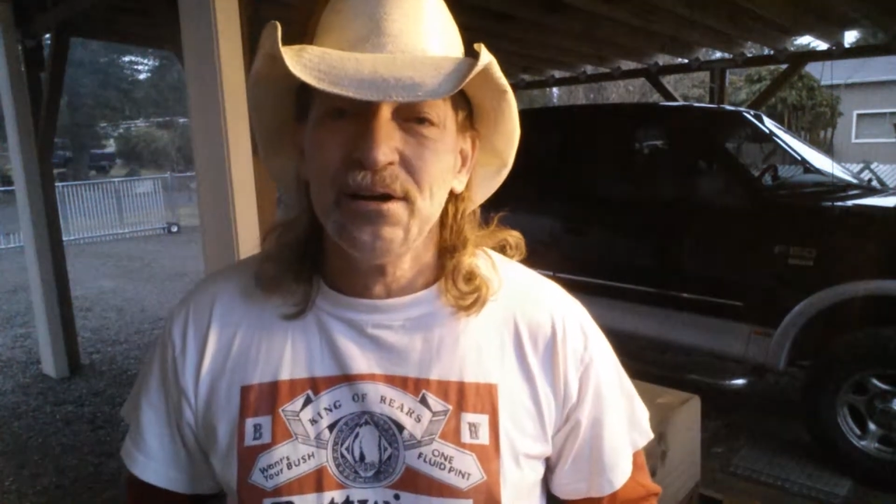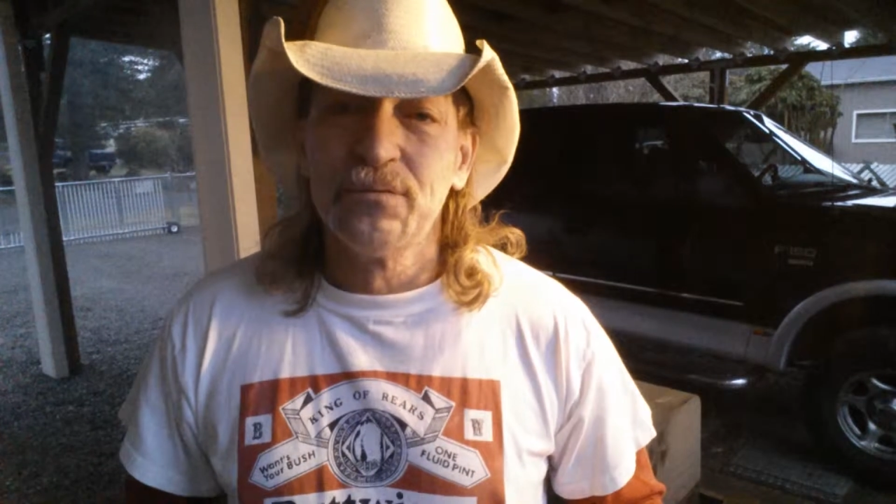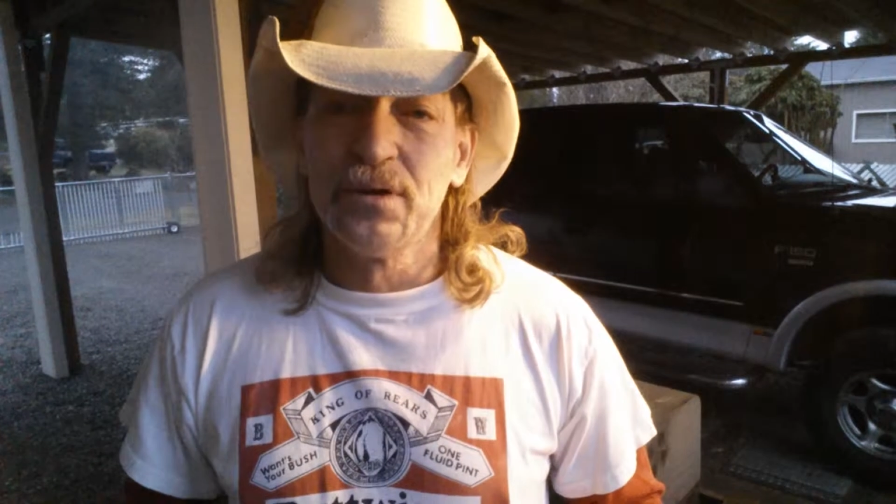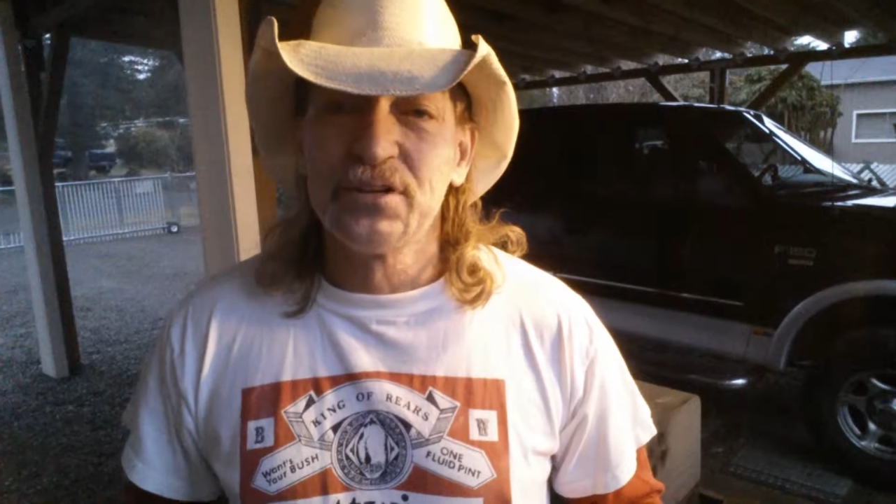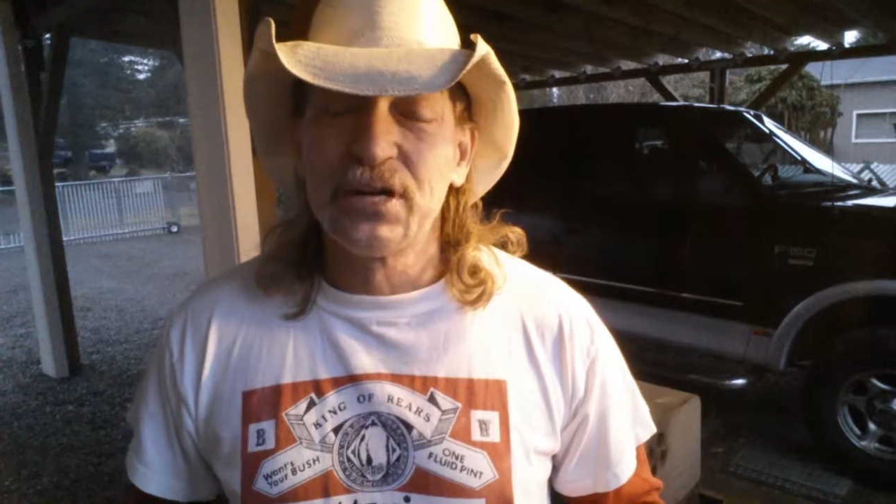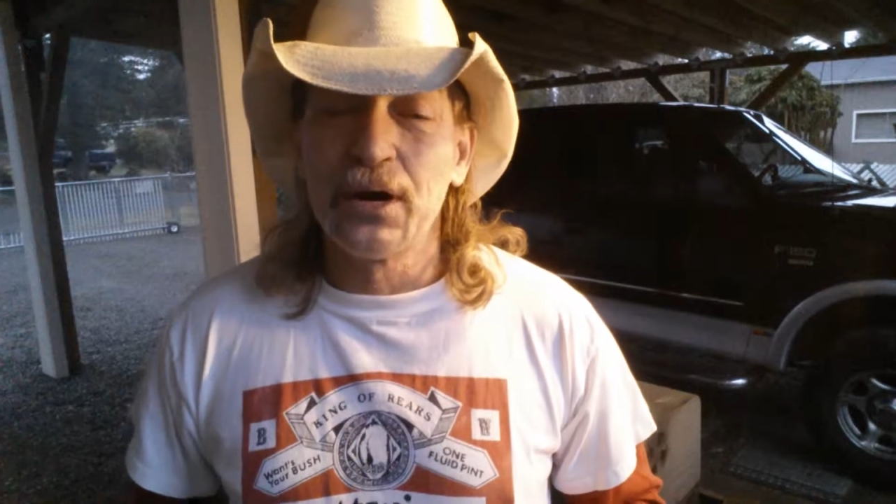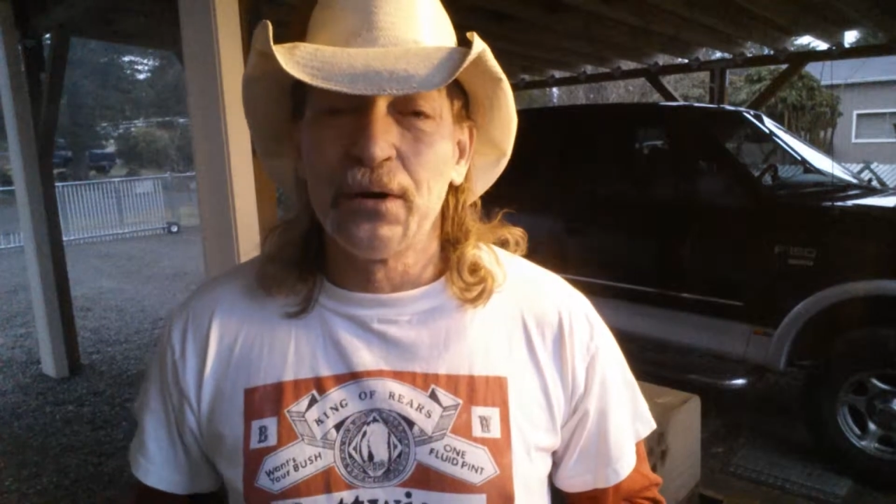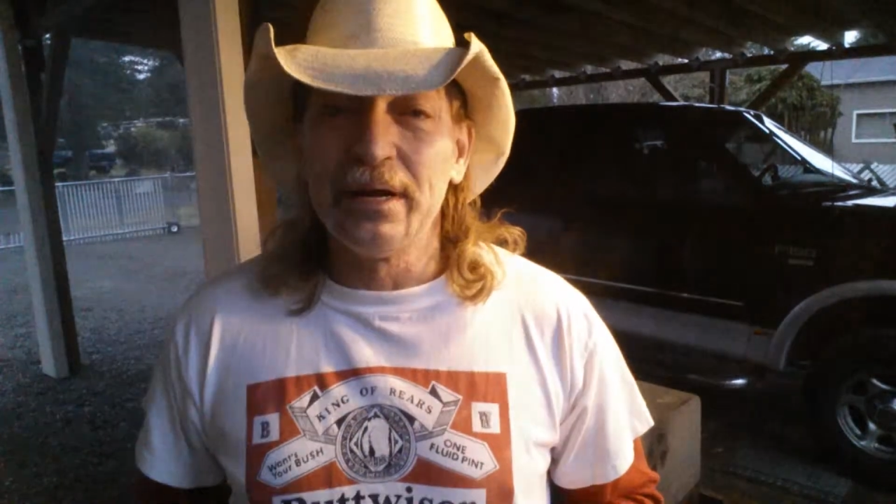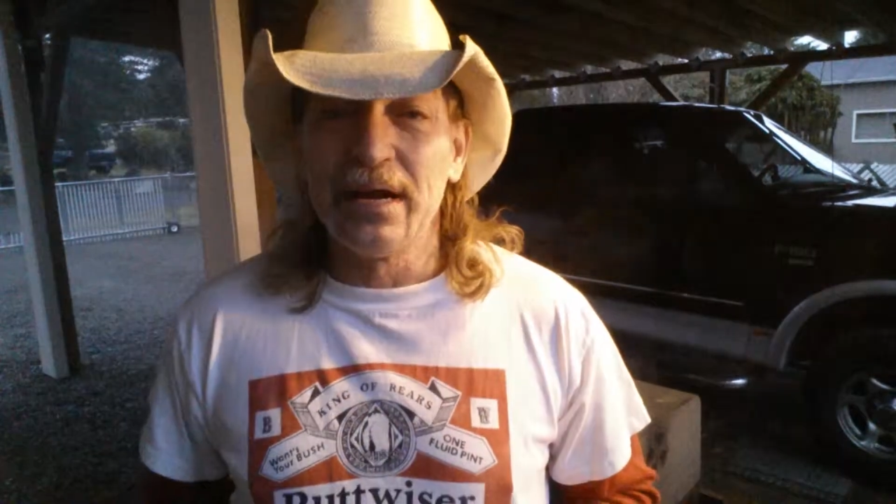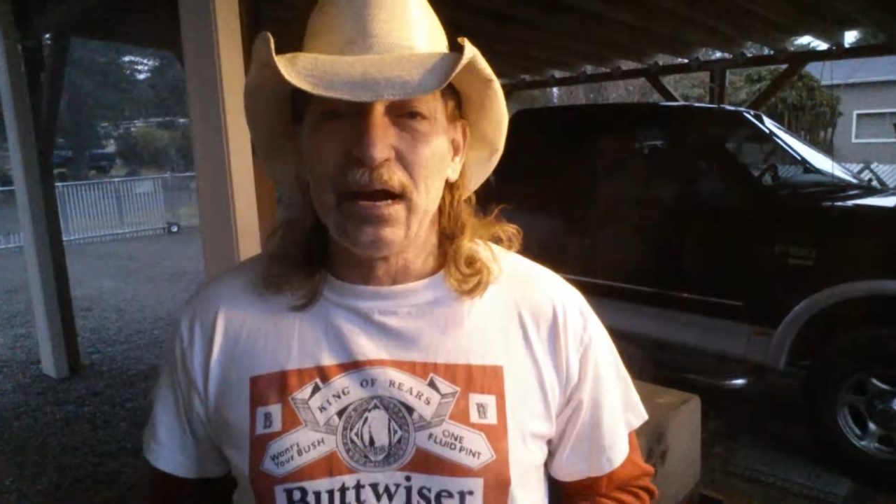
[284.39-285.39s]
for this
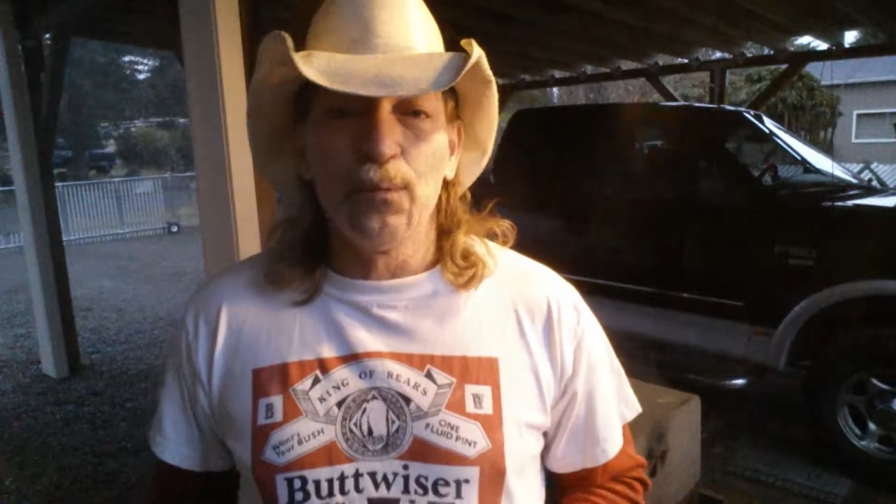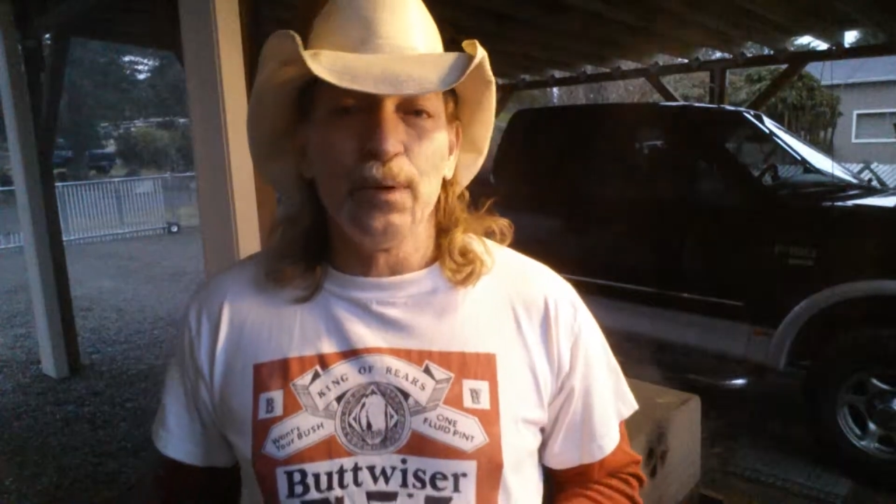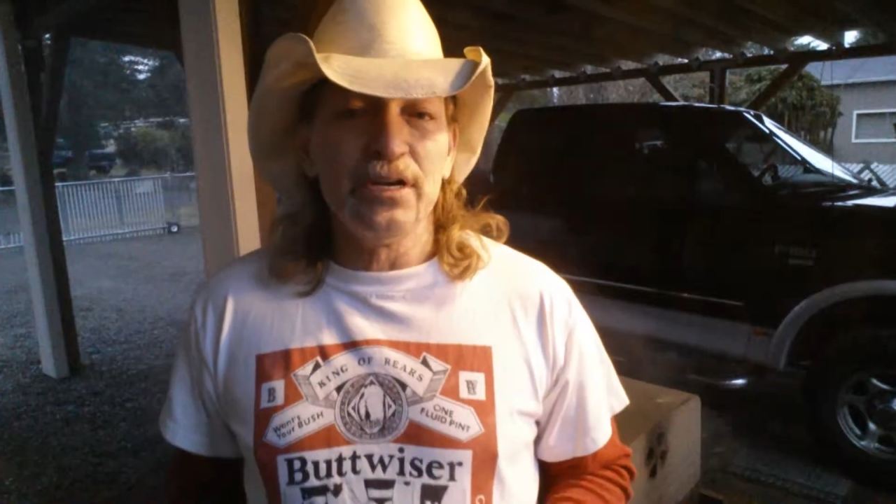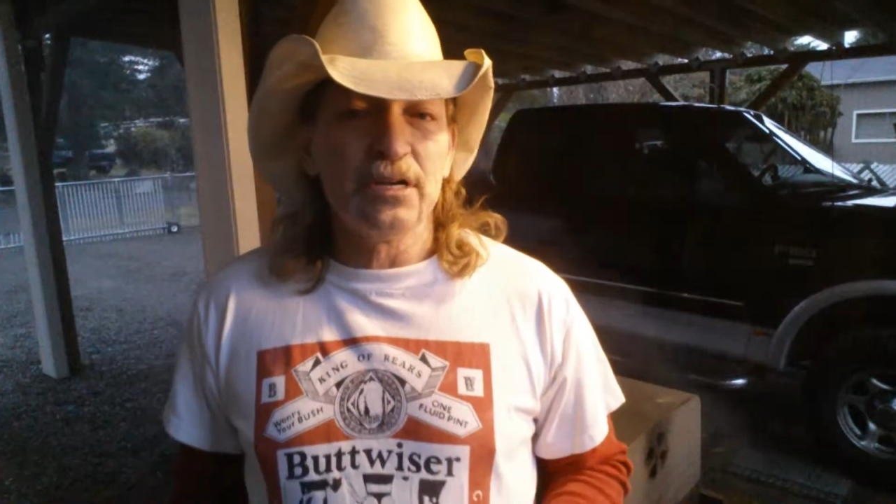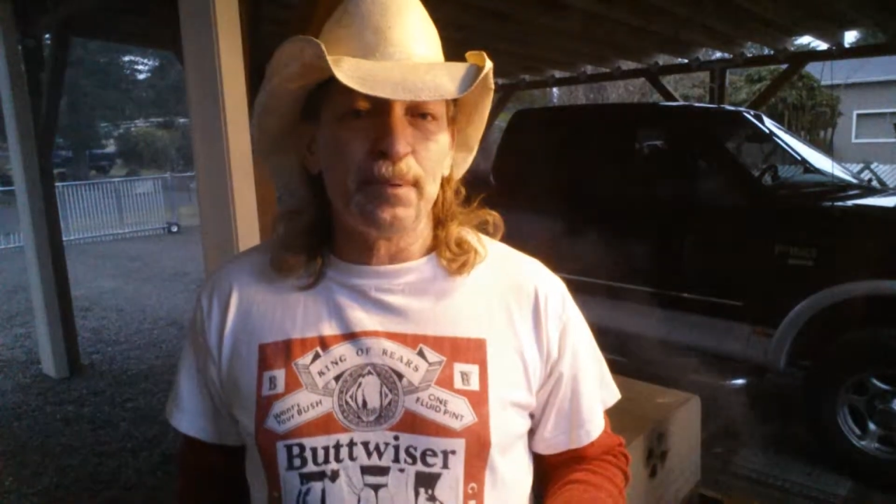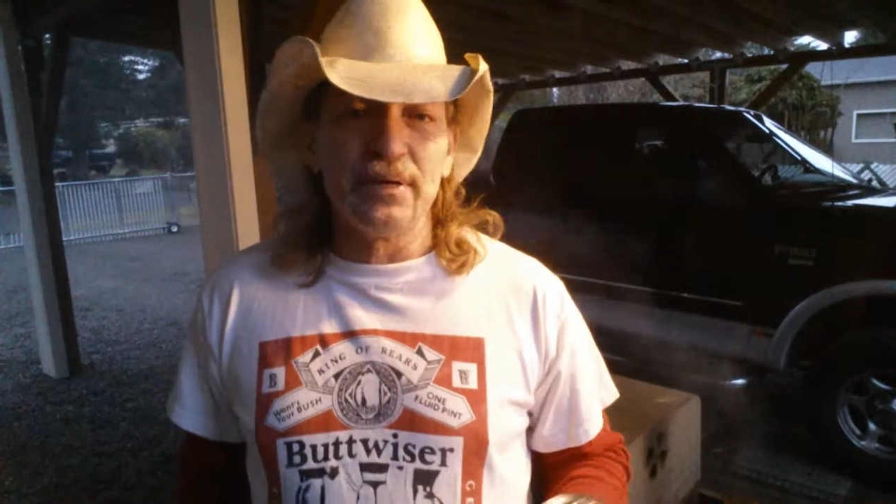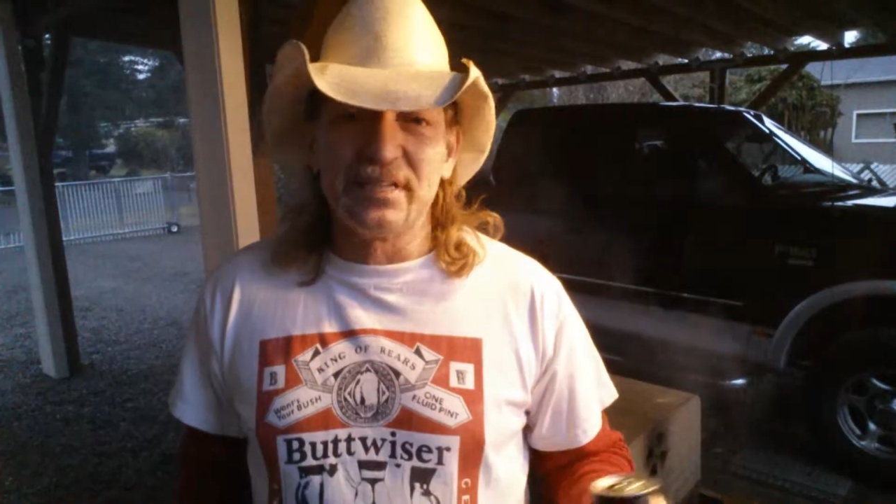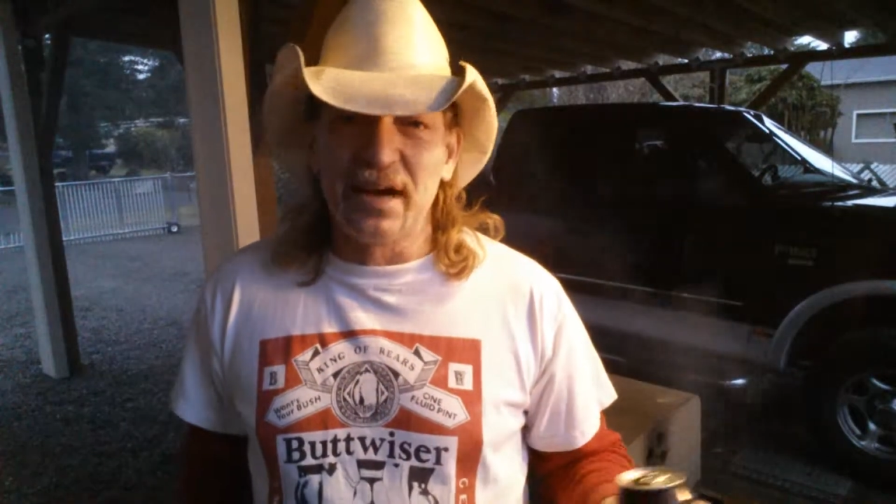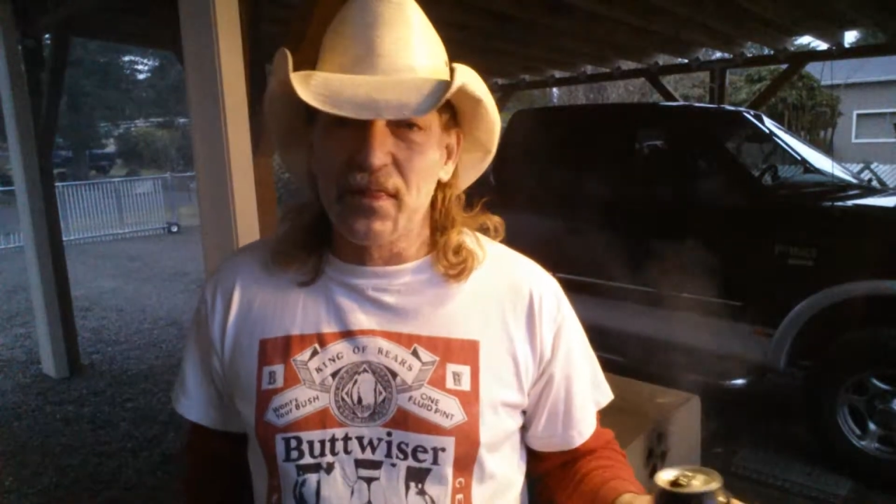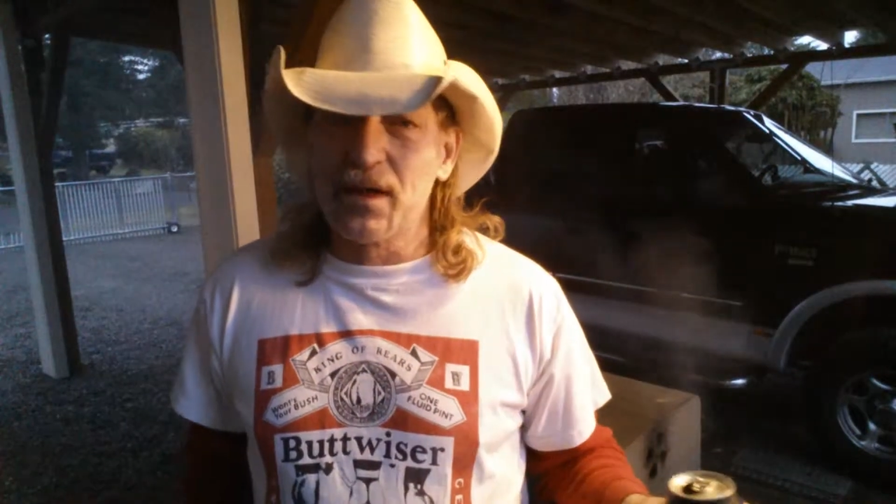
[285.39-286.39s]
charity, and we just
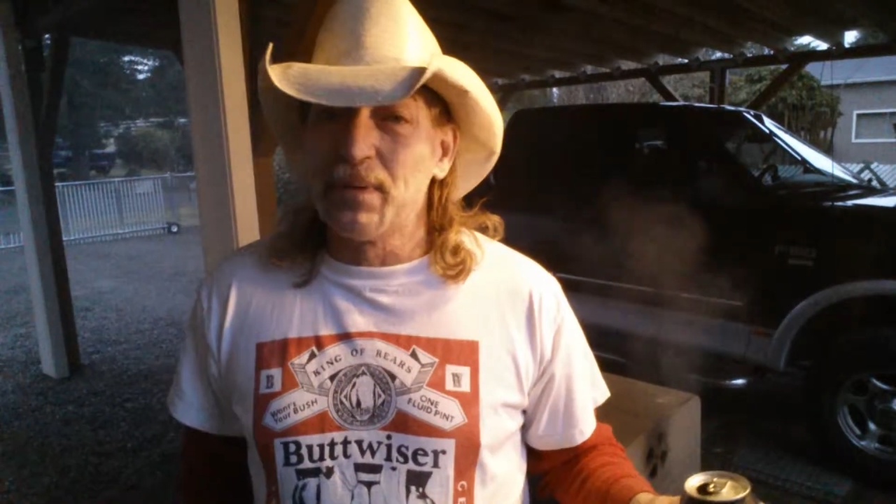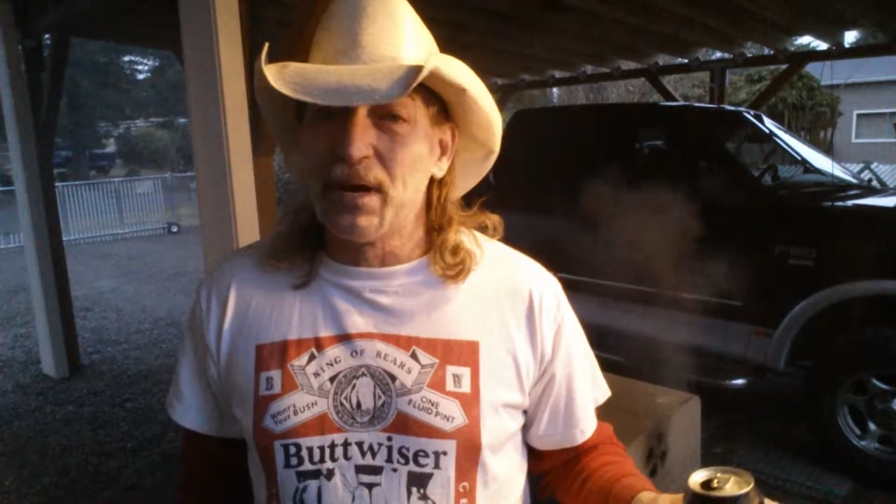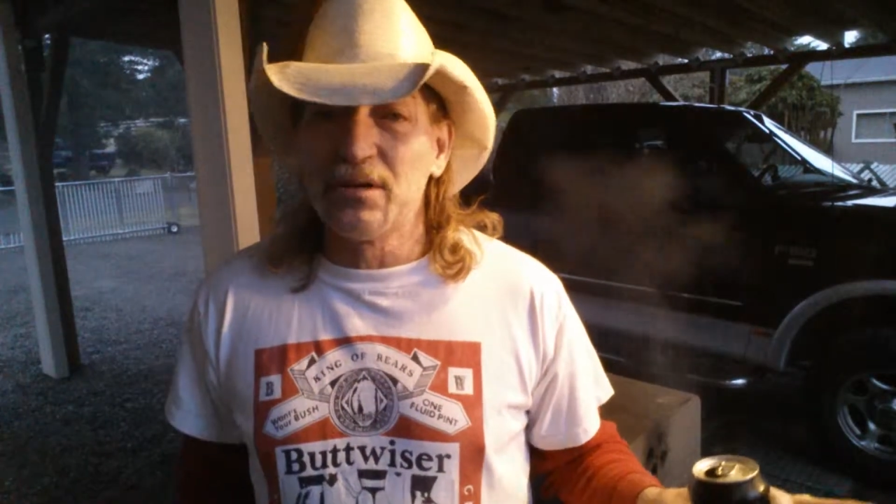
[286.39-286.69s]
presented them here